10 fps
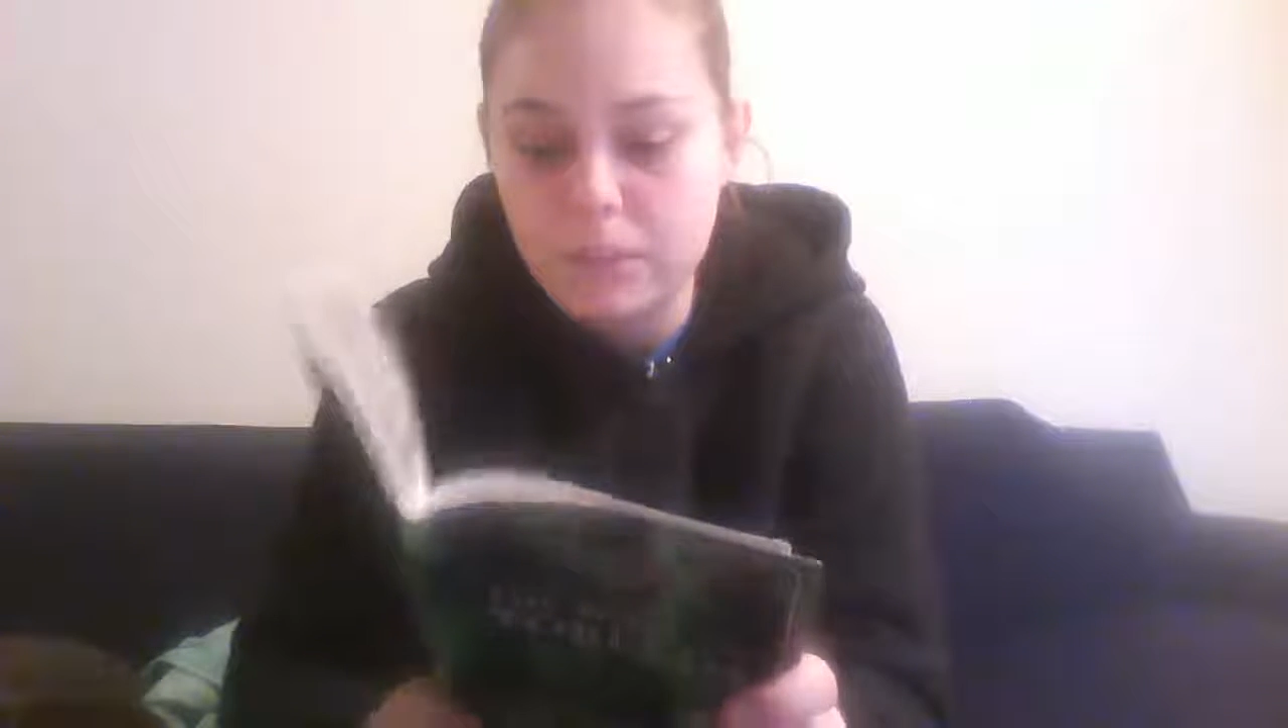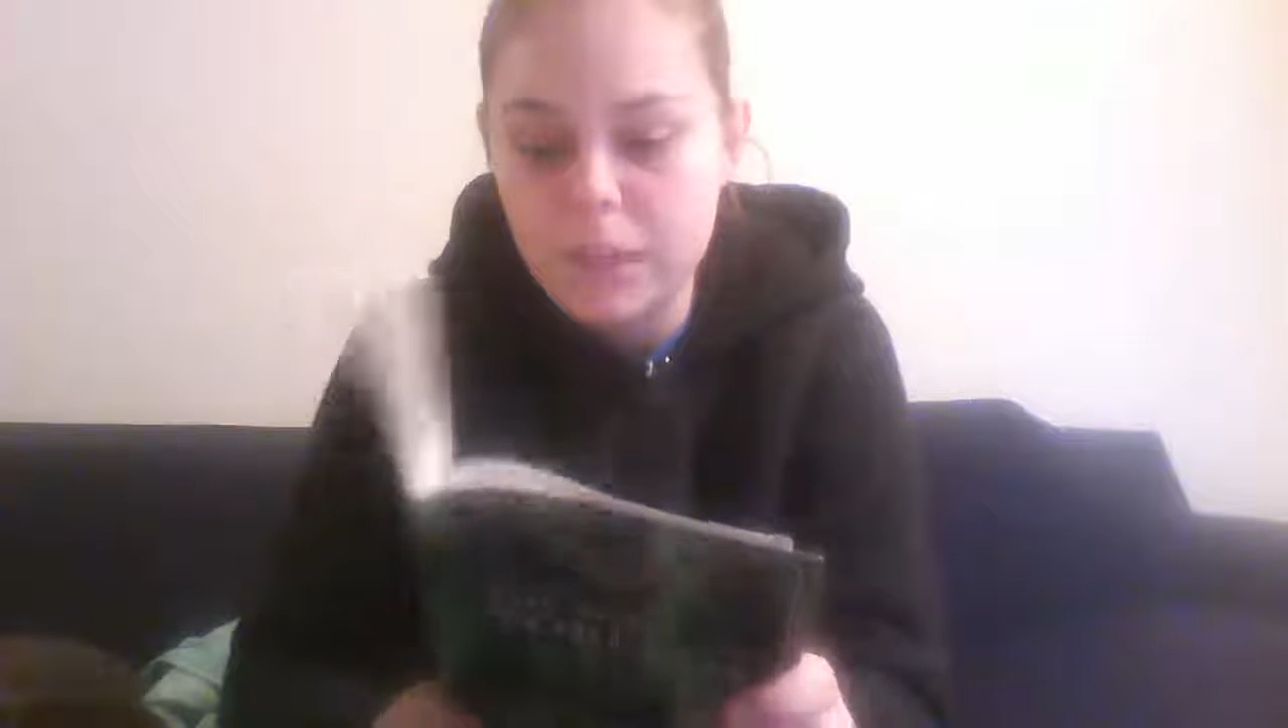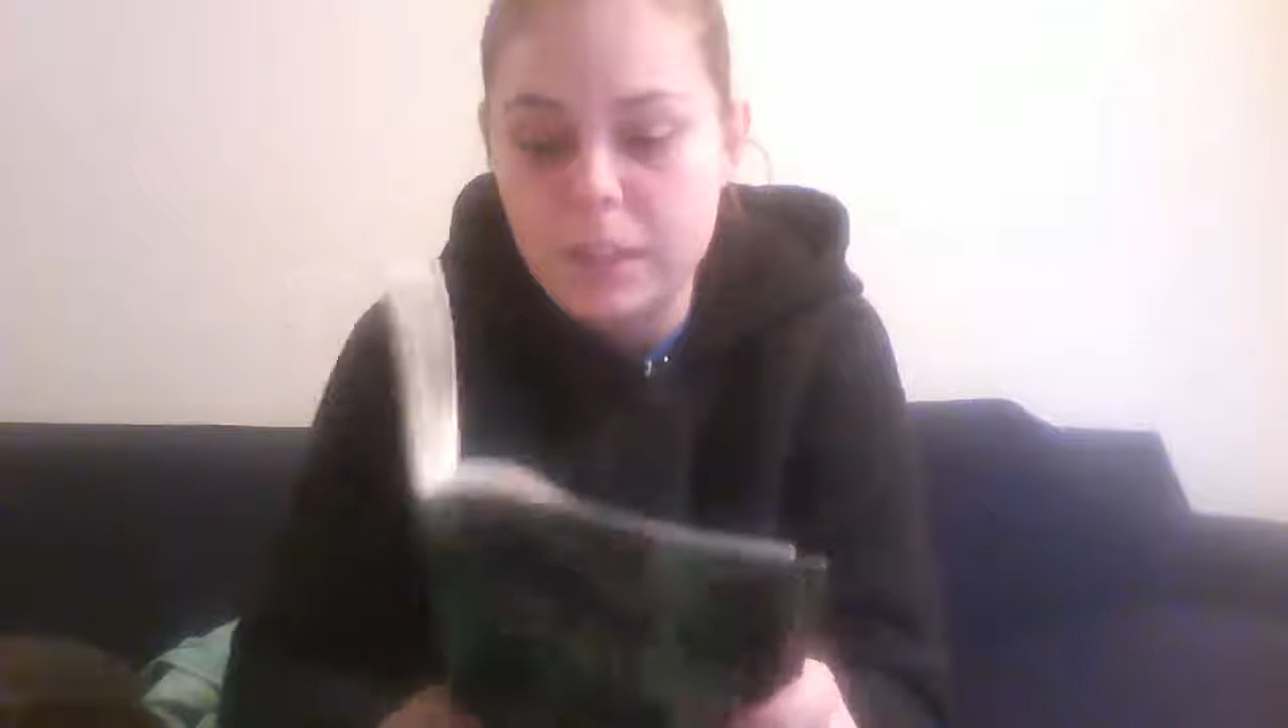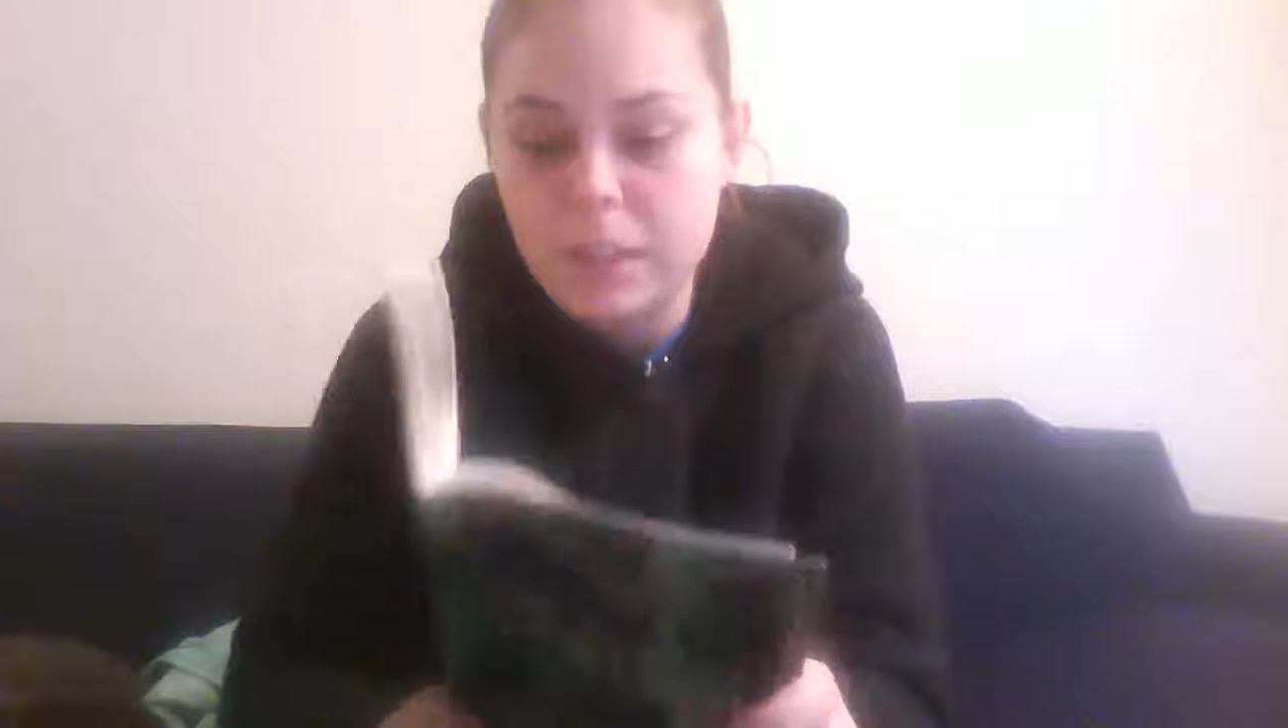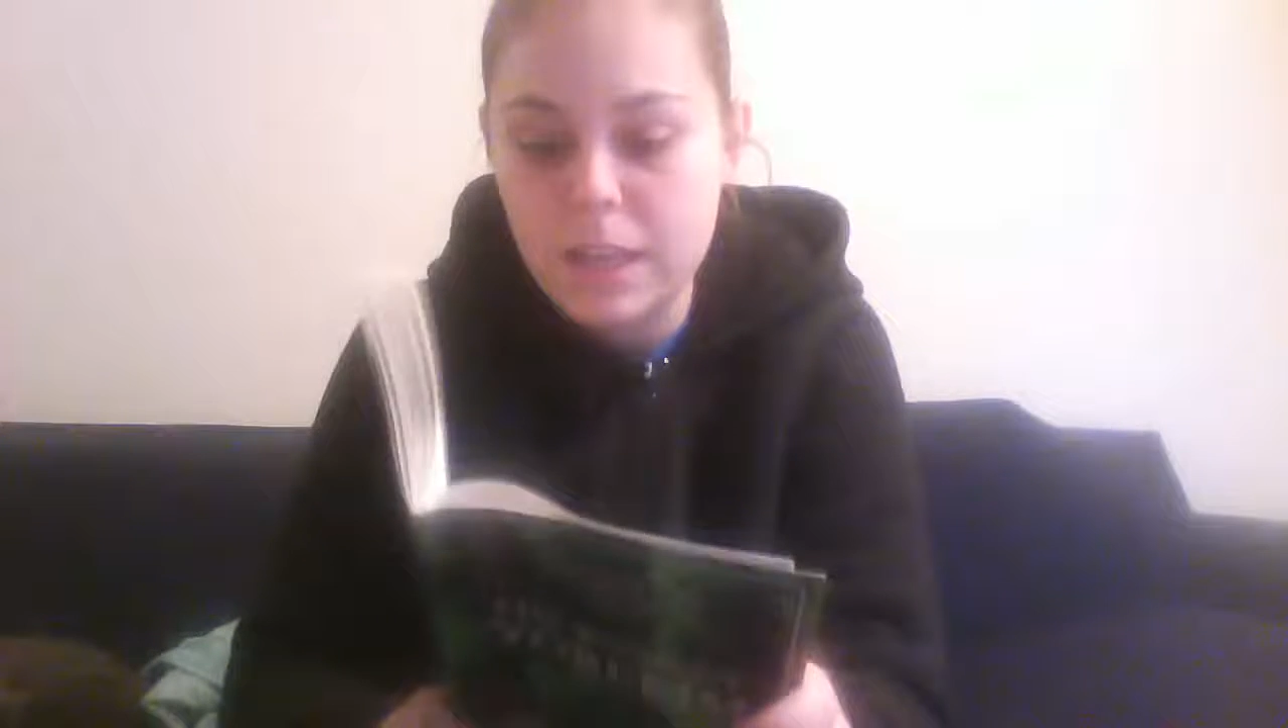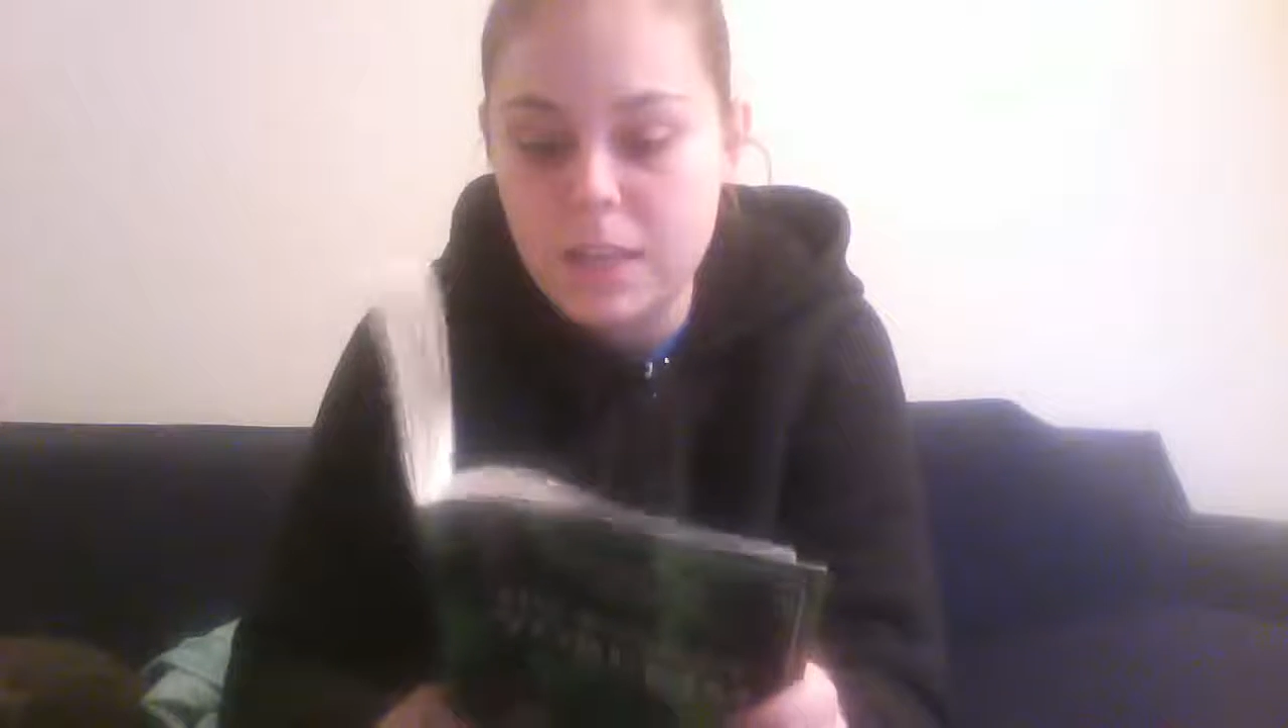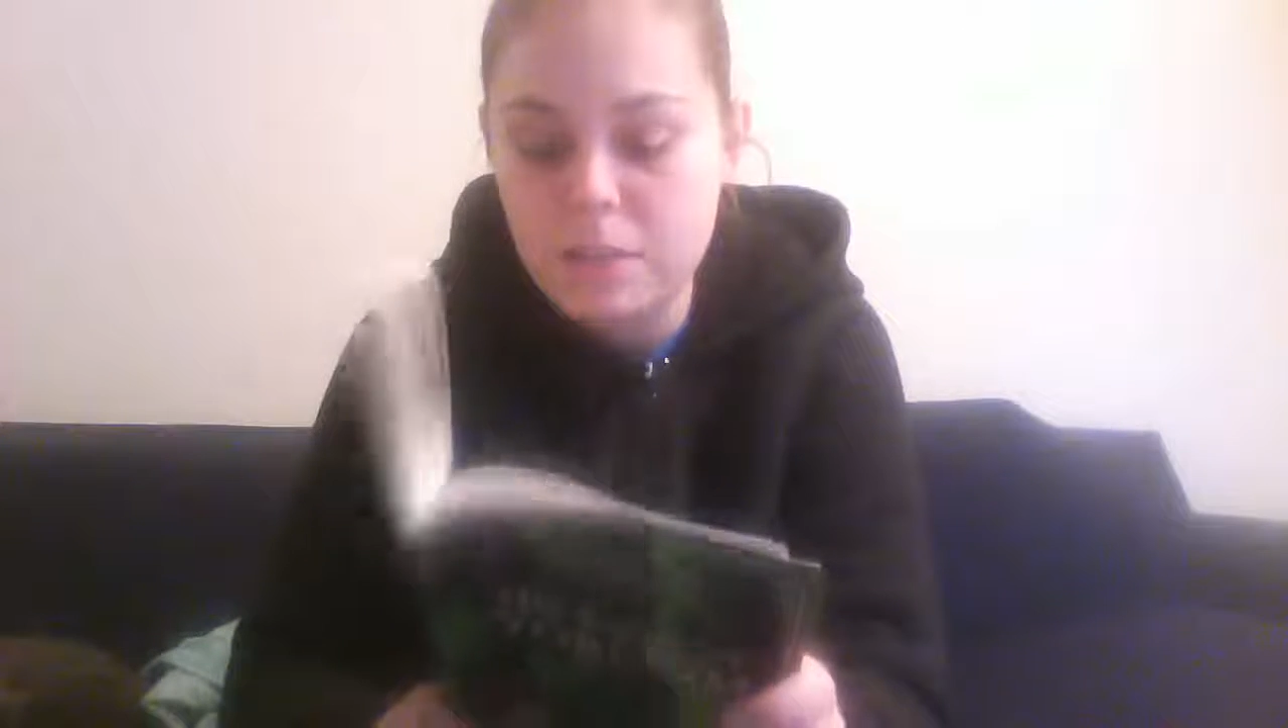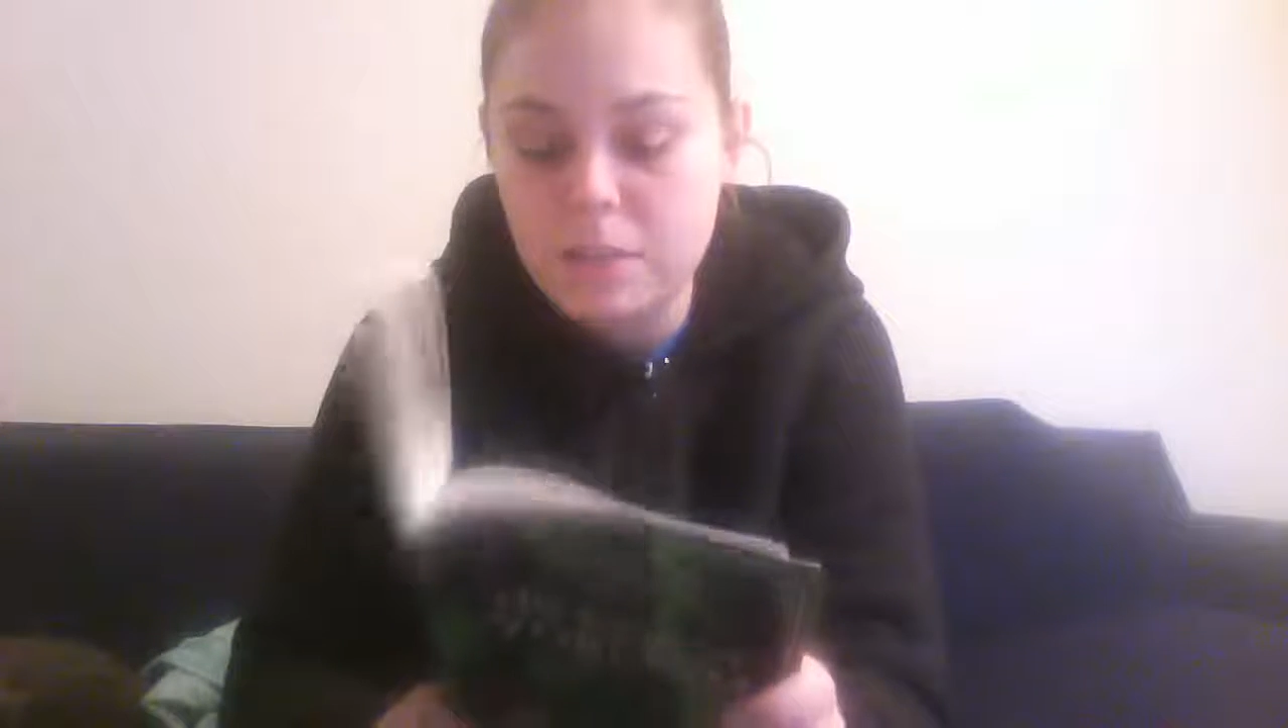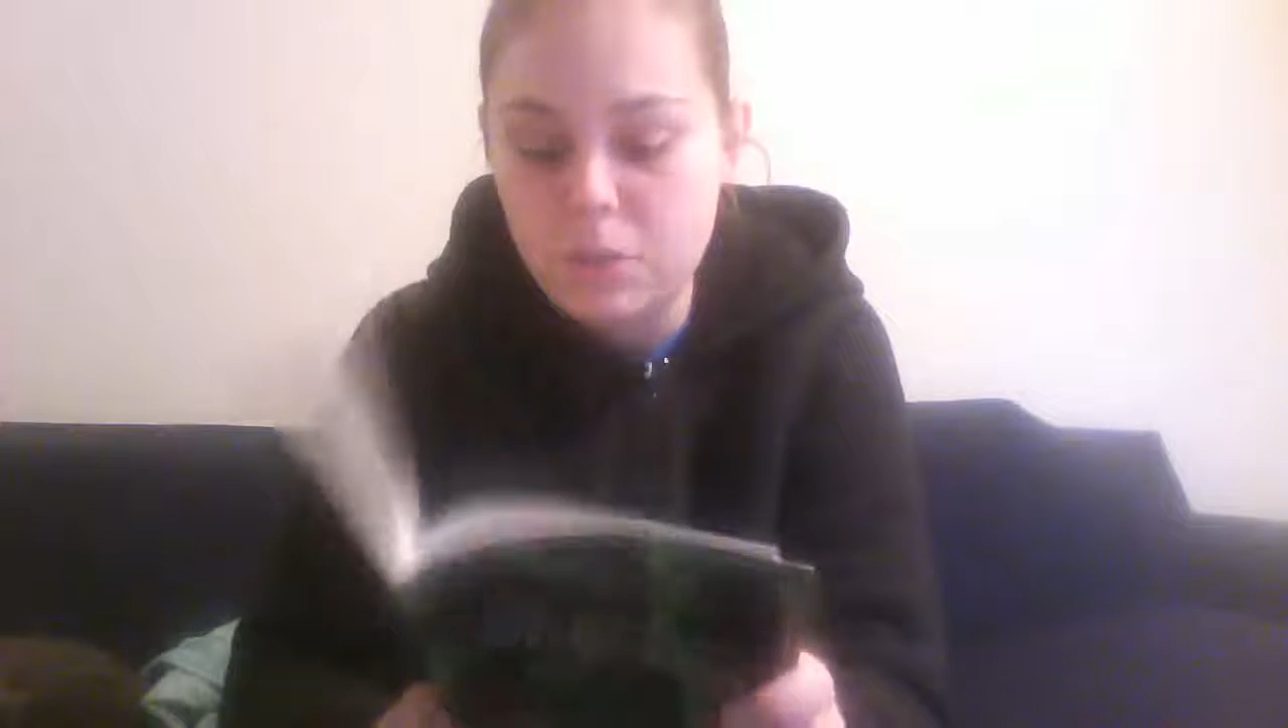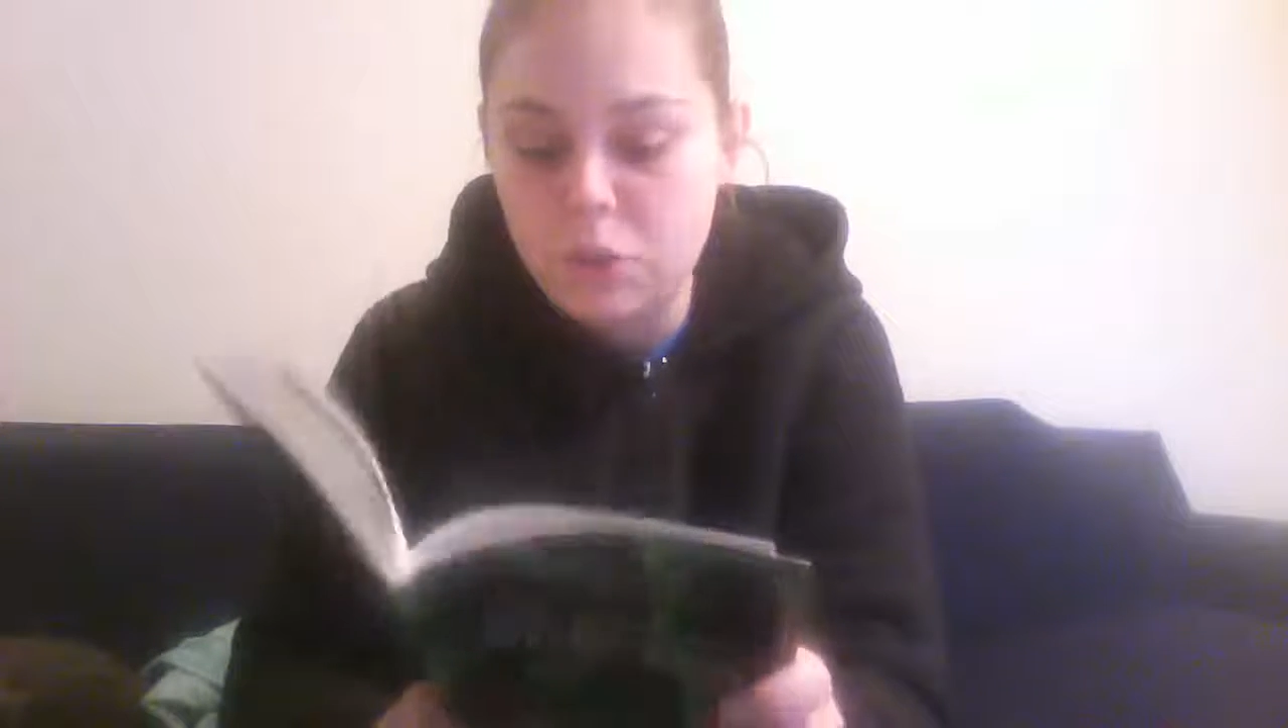15th